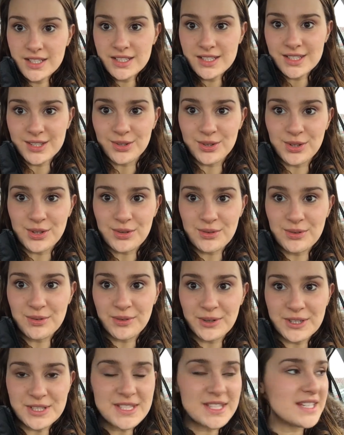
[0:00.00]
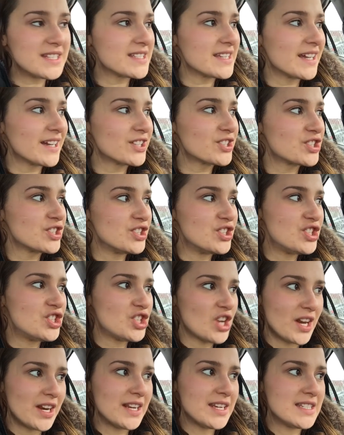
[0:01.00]
So the university is actually
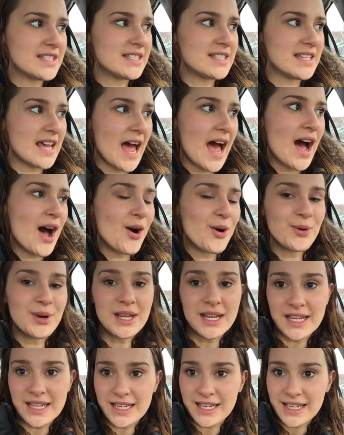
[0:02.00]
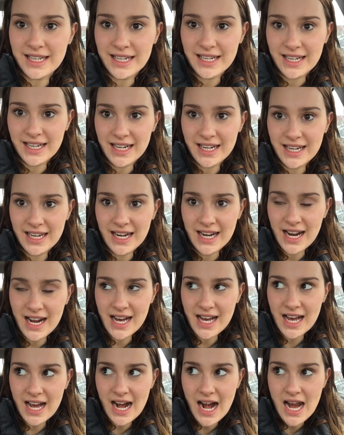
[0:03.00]
shutting down in,
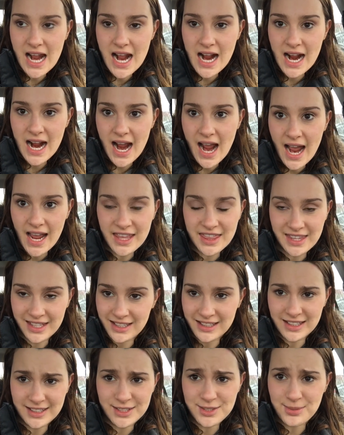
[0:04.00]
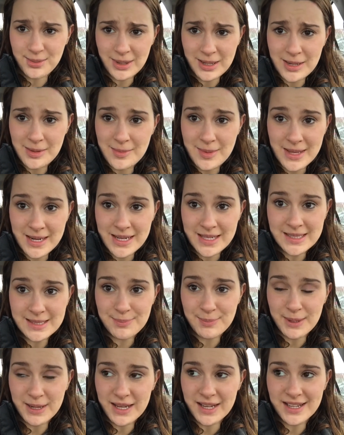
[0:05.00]
I think, like 20 minutes
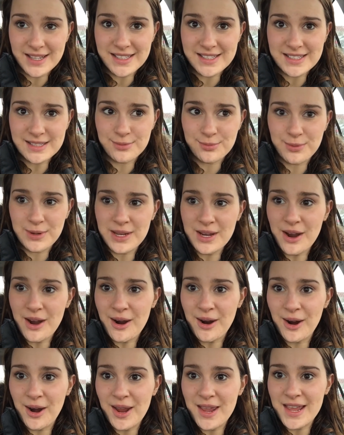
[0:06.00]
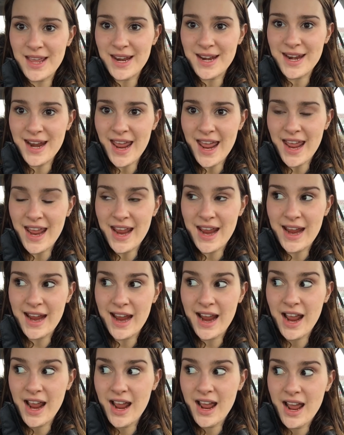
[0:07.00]
because we are in
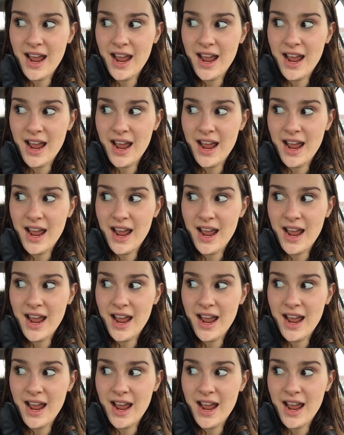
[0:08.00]
a